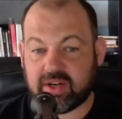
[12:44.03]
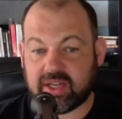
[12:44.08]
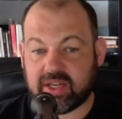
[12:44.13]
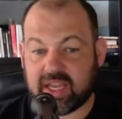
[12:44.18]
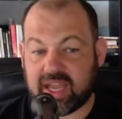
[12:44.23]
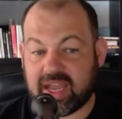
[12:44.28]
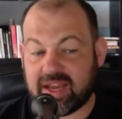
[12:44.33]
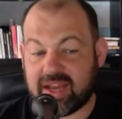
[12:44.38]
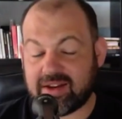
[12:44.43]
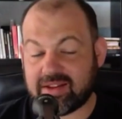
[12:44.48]
load they
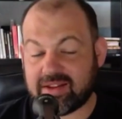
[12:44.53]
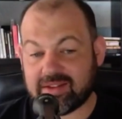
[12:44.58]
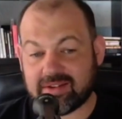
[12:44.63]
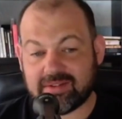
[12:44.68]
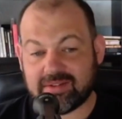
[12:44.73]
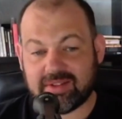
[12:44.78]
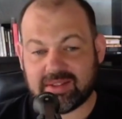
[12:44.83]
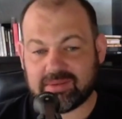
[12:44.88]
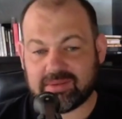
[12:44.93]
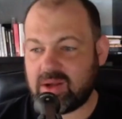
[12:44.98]
already had.
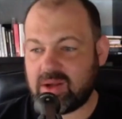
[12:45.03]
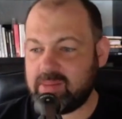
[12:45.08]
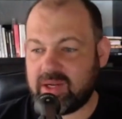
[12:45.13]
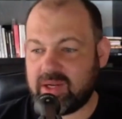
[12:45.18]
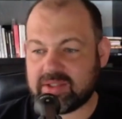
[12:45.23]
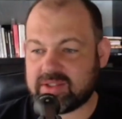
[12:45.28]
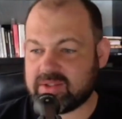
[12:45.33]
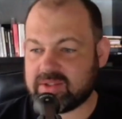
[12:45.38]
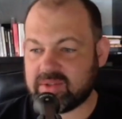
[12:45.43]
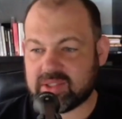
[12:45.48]
And I thought, why
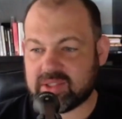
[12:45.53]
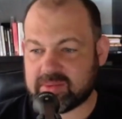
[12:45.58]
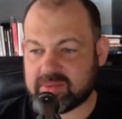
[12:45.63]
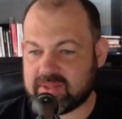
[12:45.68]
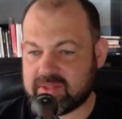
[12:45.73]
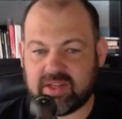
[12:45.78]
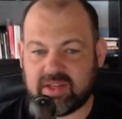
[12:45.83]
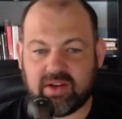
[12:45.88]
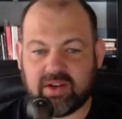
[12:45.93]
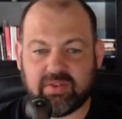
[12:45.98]
am I just
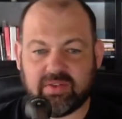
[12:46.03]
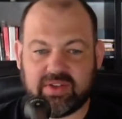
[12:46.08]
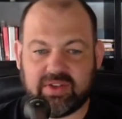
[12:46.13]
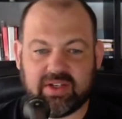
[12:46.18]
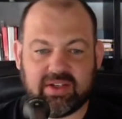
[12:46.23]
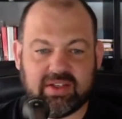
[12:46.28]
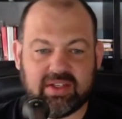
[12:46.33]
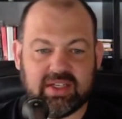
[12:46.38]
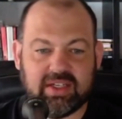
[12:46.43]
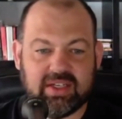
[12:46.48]
doing it
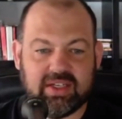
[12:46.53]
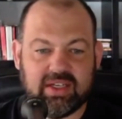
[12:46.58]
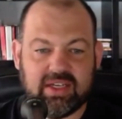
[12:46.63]
myself?